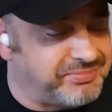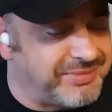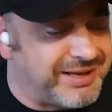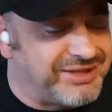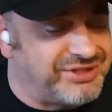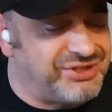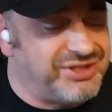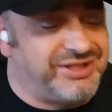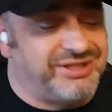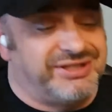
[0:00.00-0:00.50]

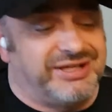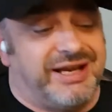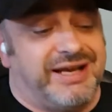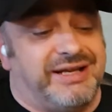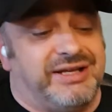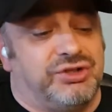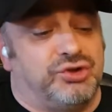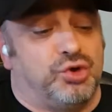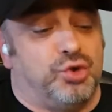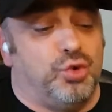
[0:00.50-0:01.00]
Magic Attack
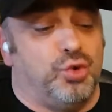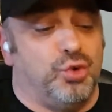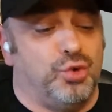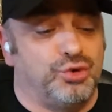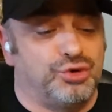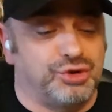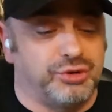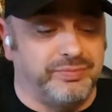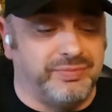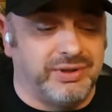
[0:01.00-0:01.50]
is
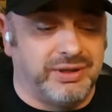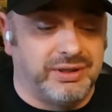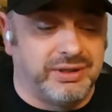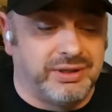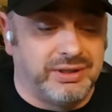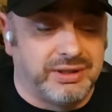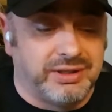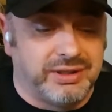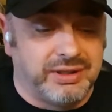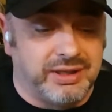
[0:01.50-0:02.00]
awesome.
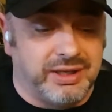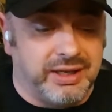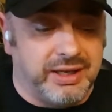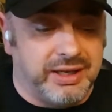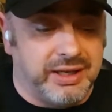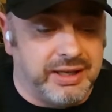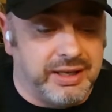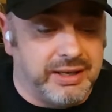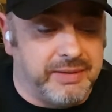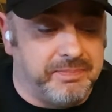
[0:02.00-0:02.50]

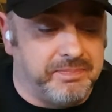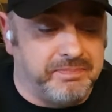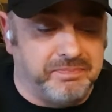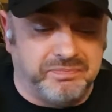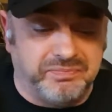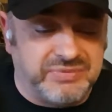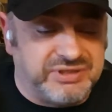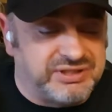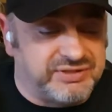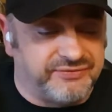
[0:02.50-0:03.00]
Um,
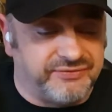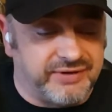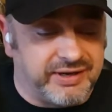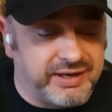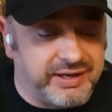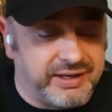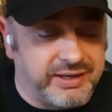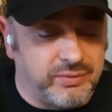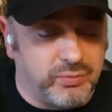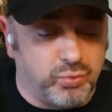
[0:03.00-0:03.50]
Mister
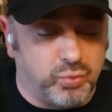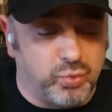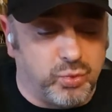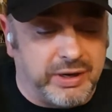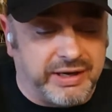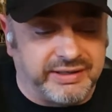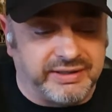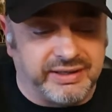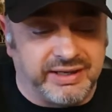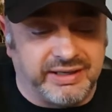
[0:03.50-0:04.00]
Fire,
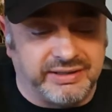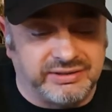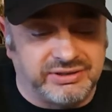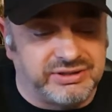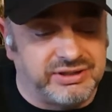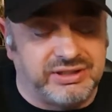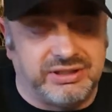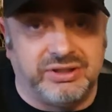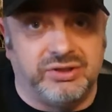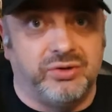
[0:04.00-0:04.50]
White Knight
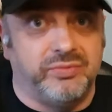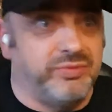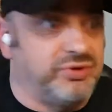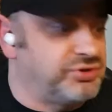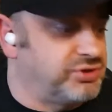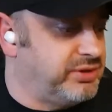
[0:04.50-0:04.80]
City almost